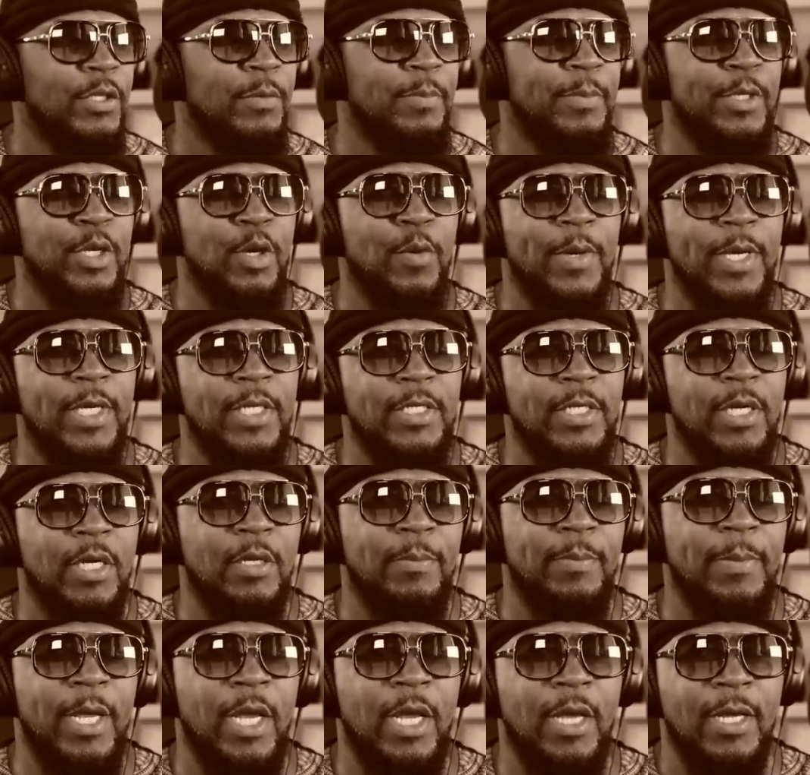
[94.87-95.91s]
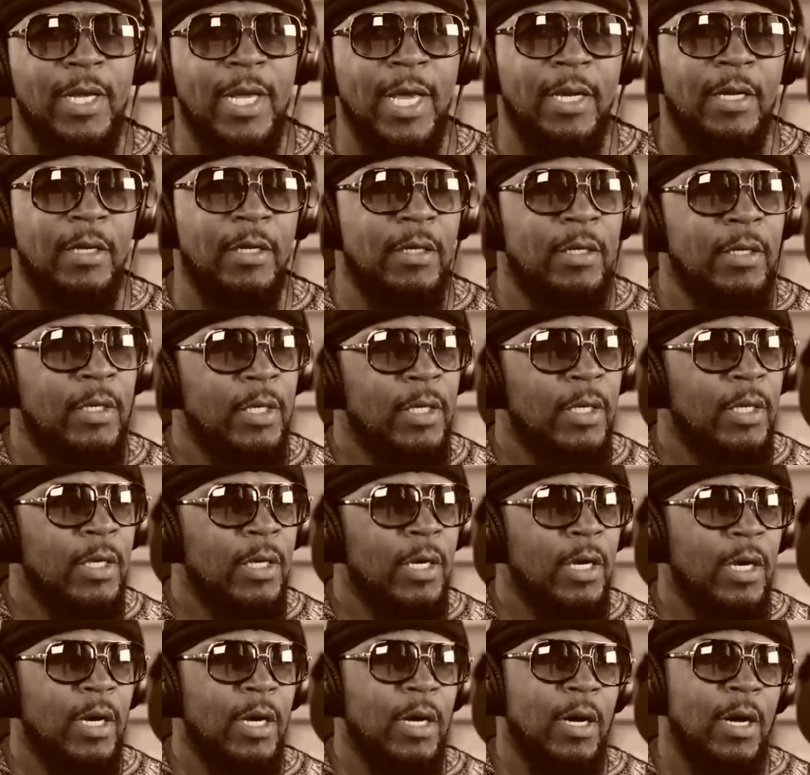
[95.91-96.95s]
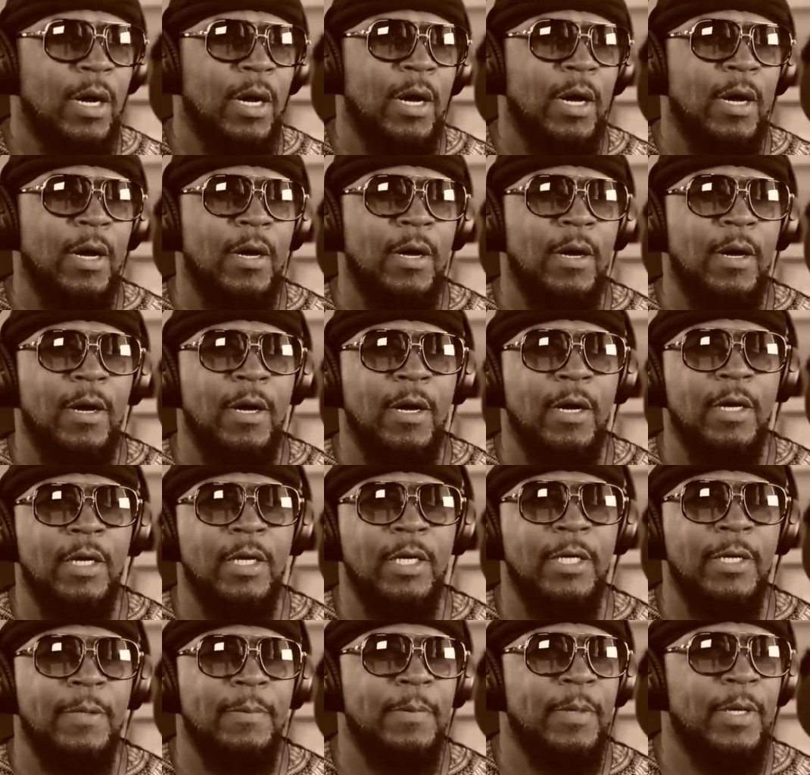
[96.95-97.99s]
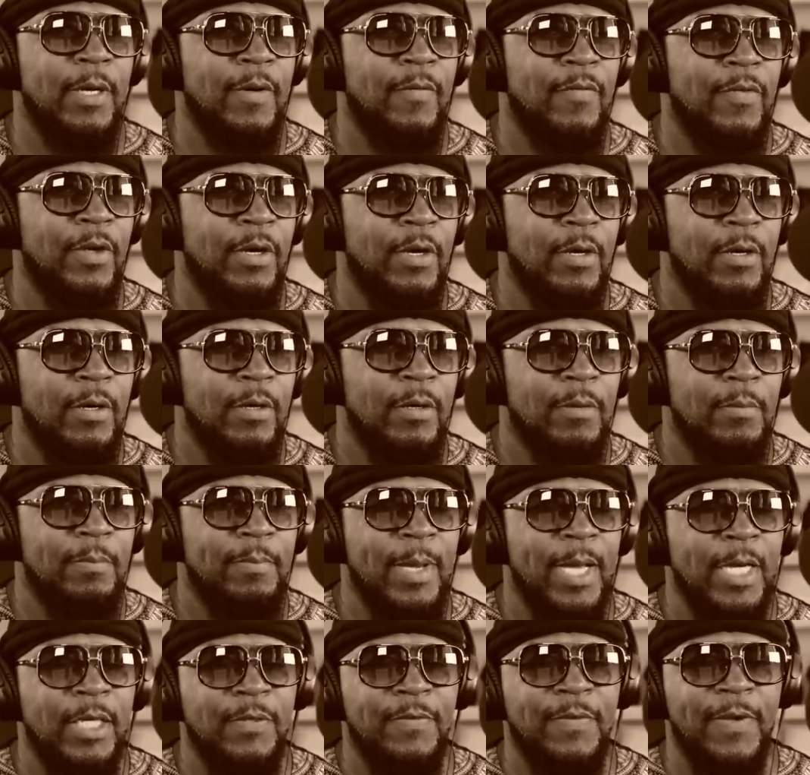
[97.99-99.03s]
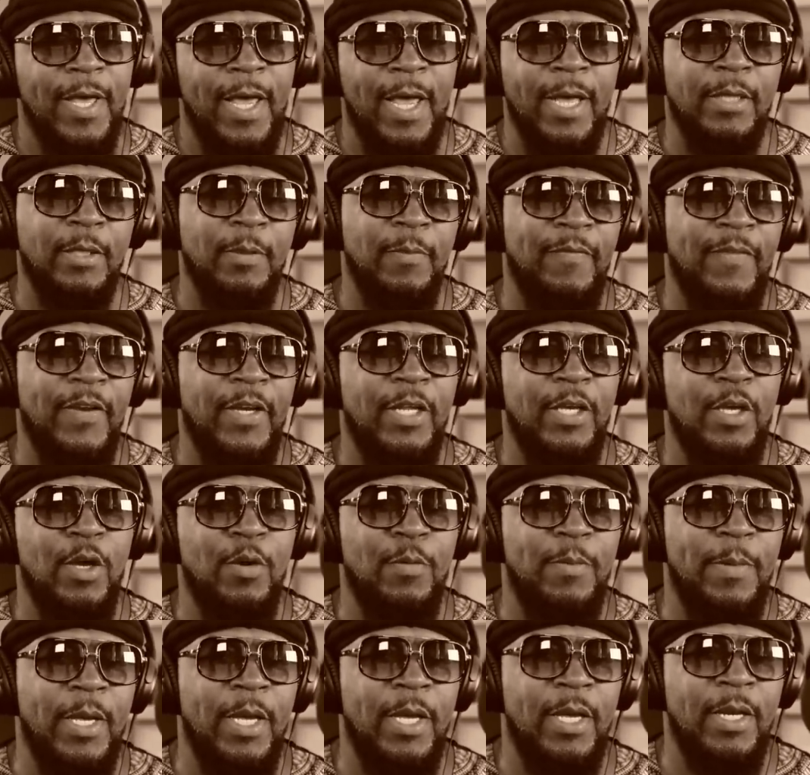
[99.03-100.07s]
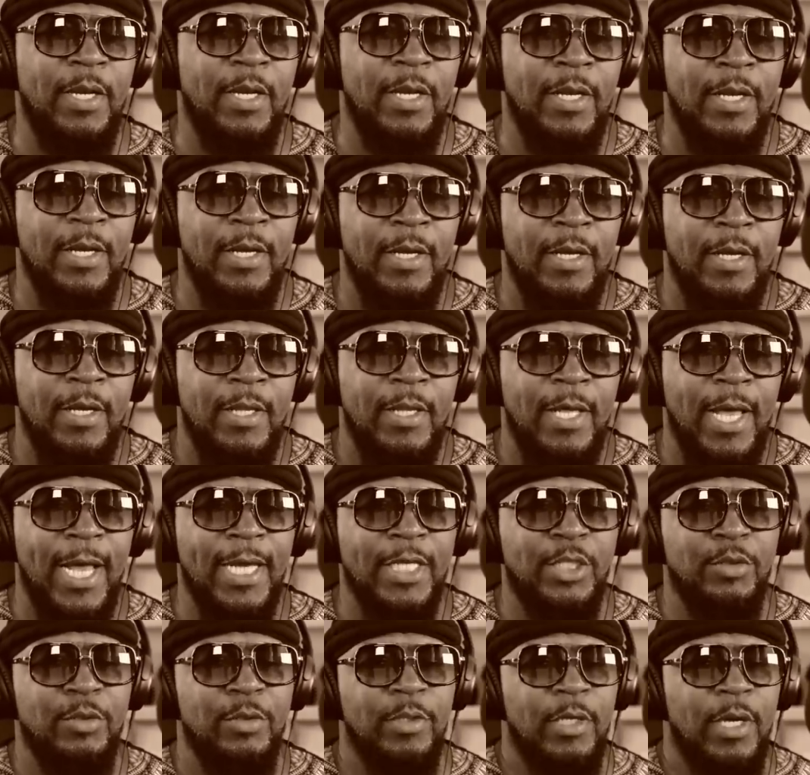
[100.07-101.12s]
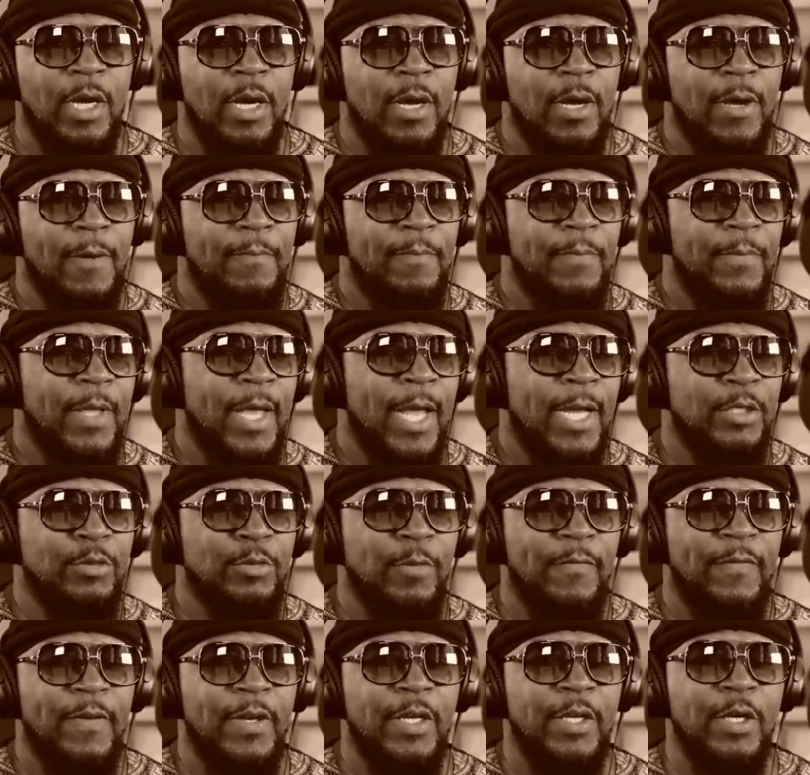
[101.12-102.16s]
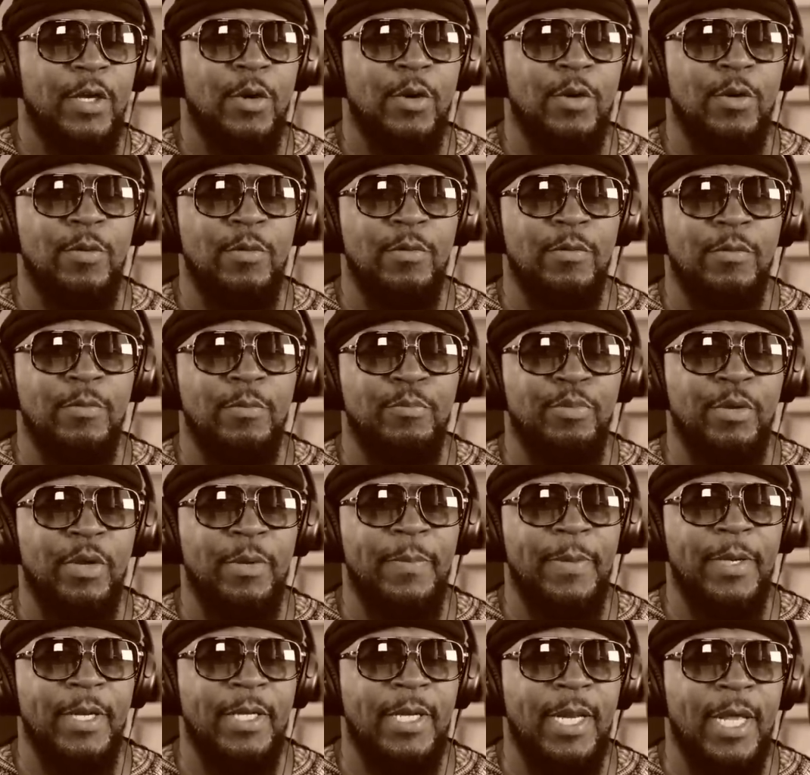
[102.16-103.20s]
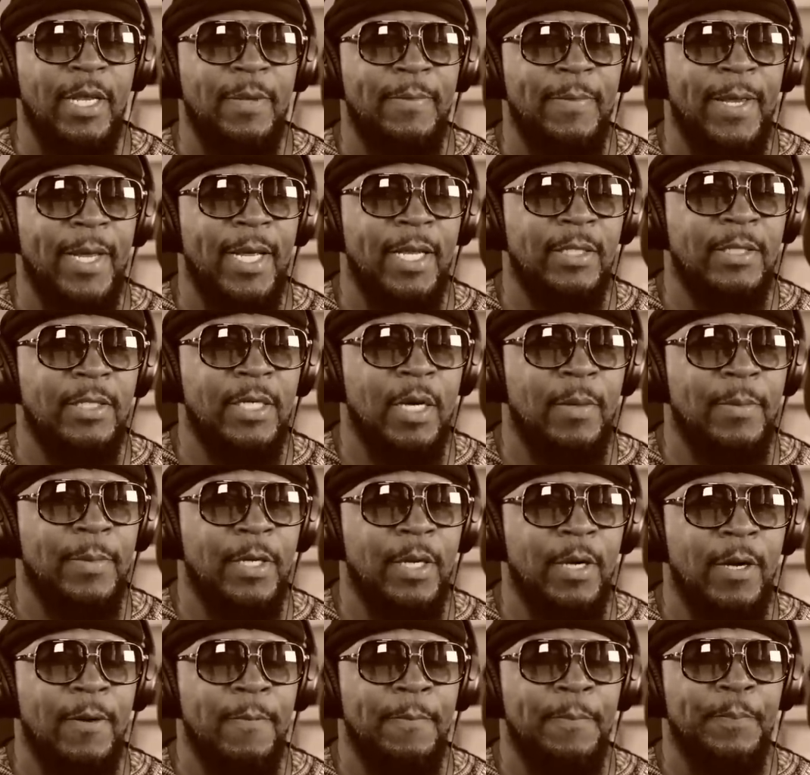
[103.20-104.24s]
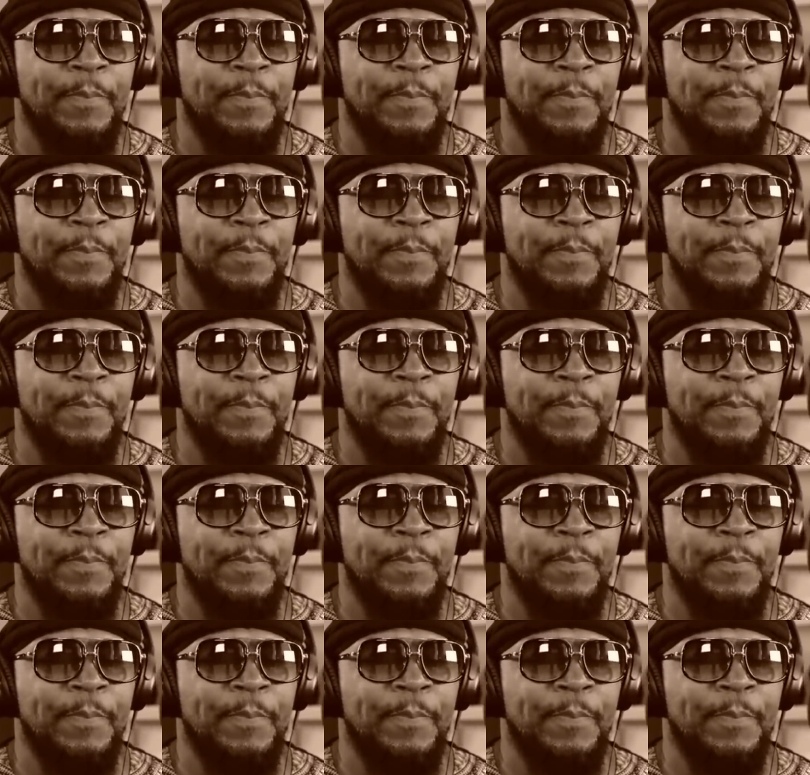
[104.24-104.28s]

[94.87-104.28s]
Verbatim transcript: BOA channel, man. Got a uh, a clip of the Madness for Anthem video, man. The actual um actual video premiere date, man's coming up.